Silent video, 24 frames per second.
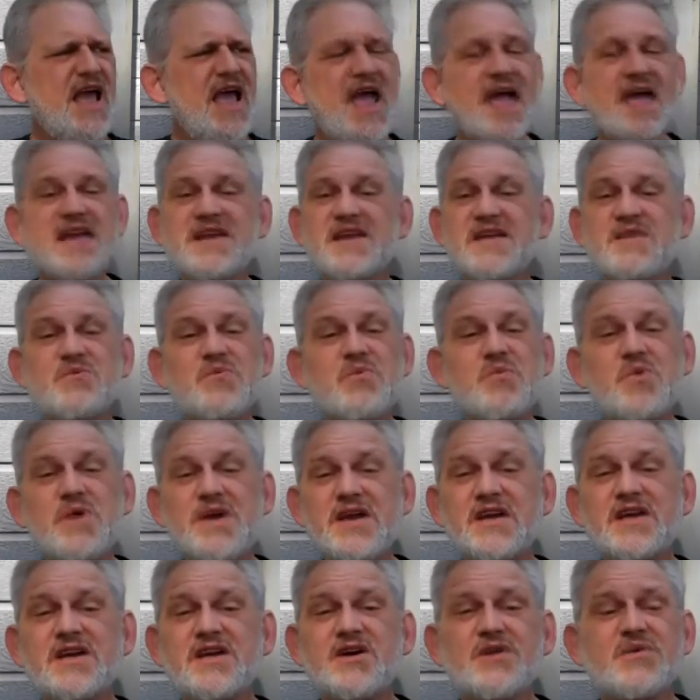And we
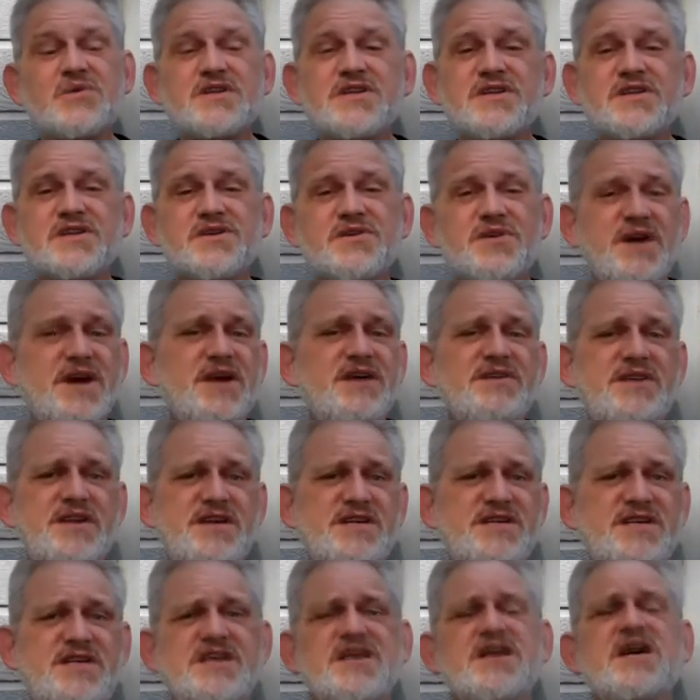can go into the ground
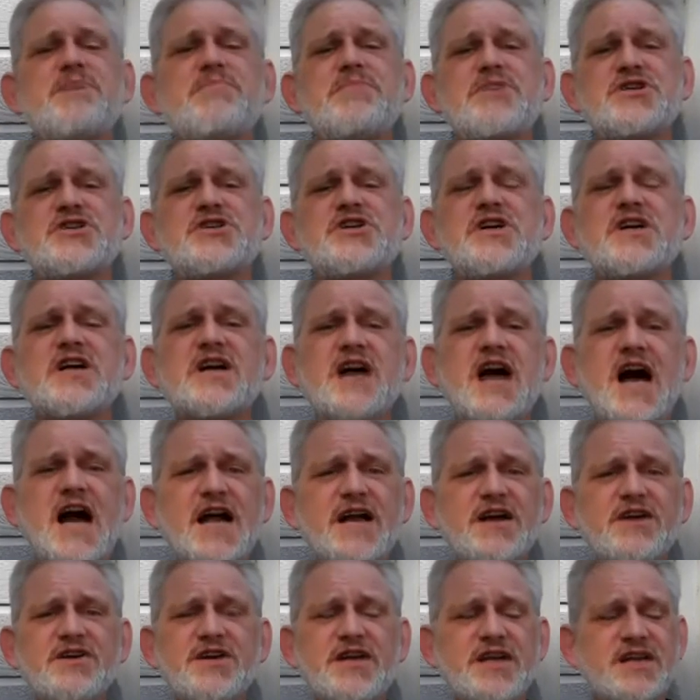and dig up a chunk of
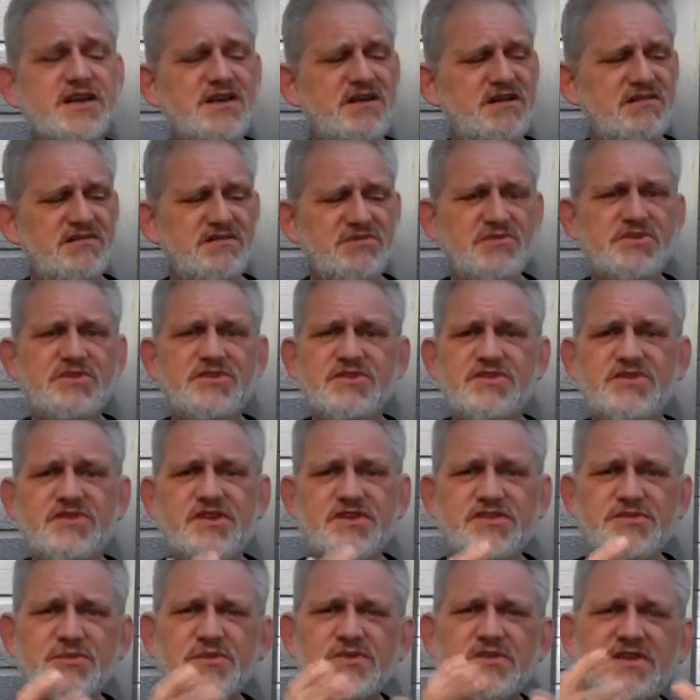iron and go,
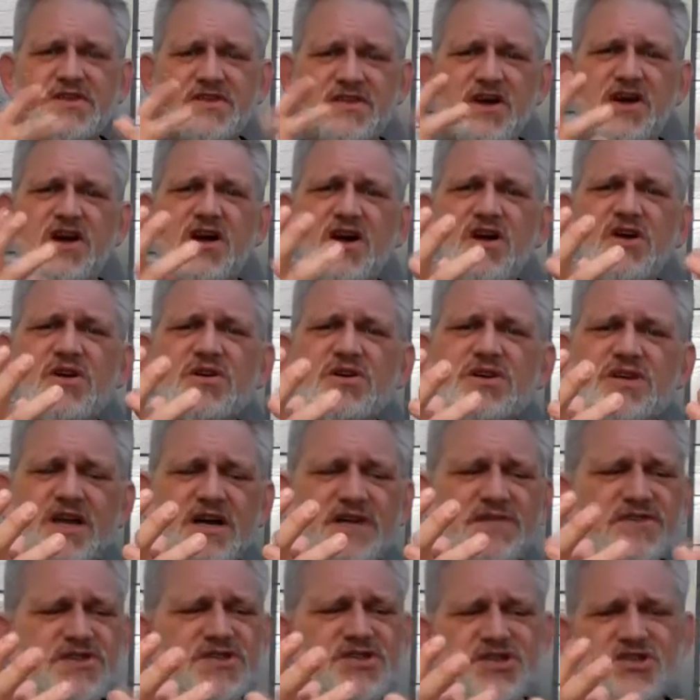this was at the heart
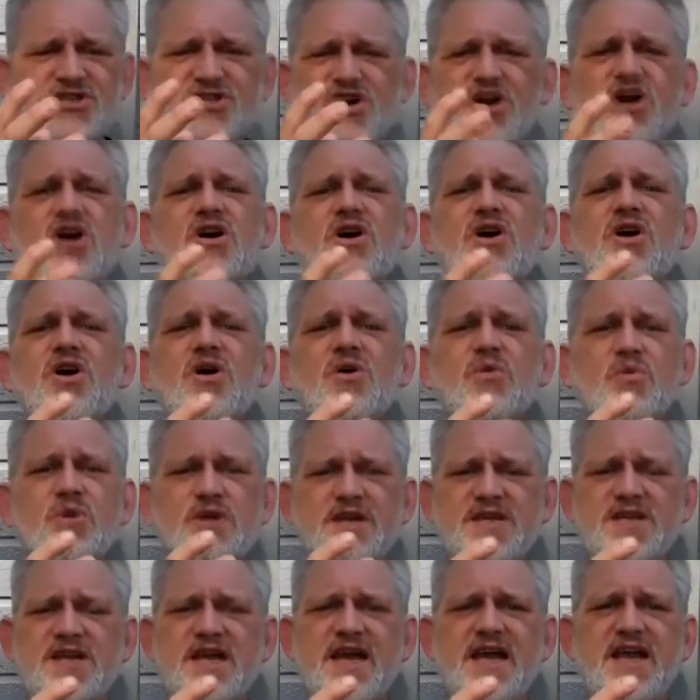of a star
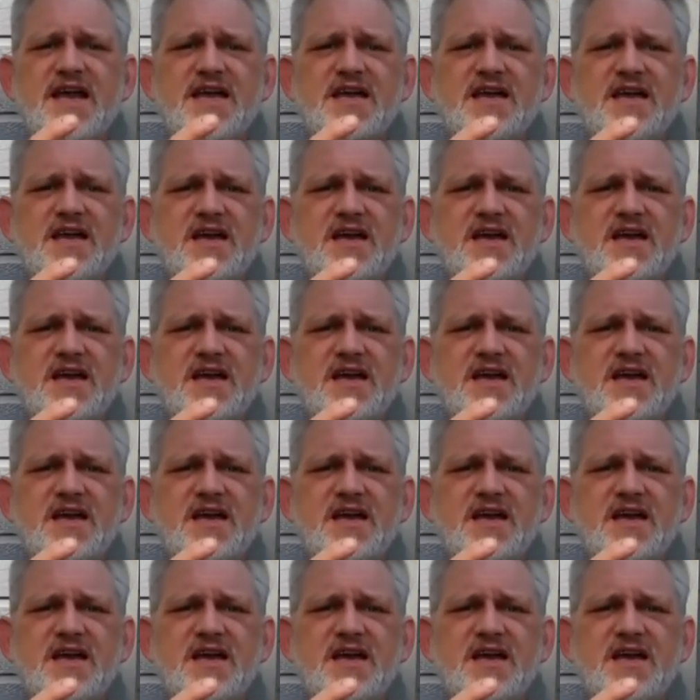one day,